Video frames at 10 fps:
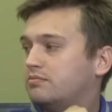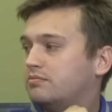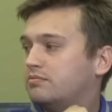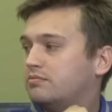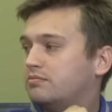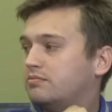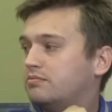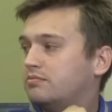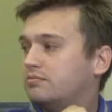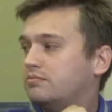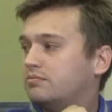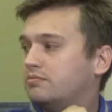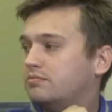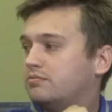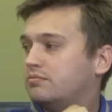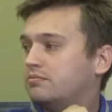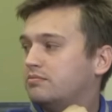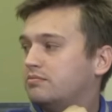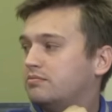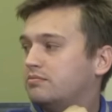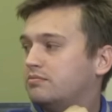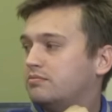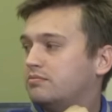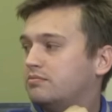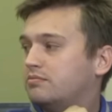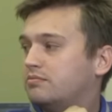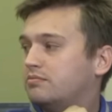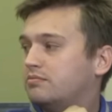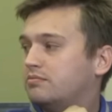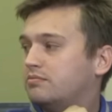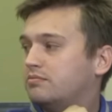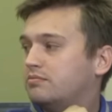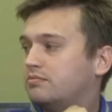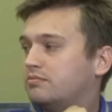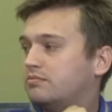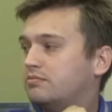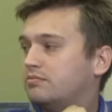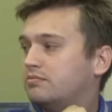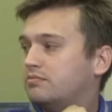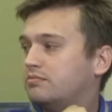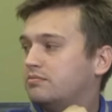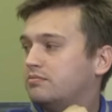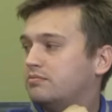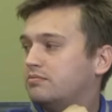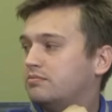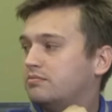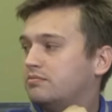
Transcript: (silent)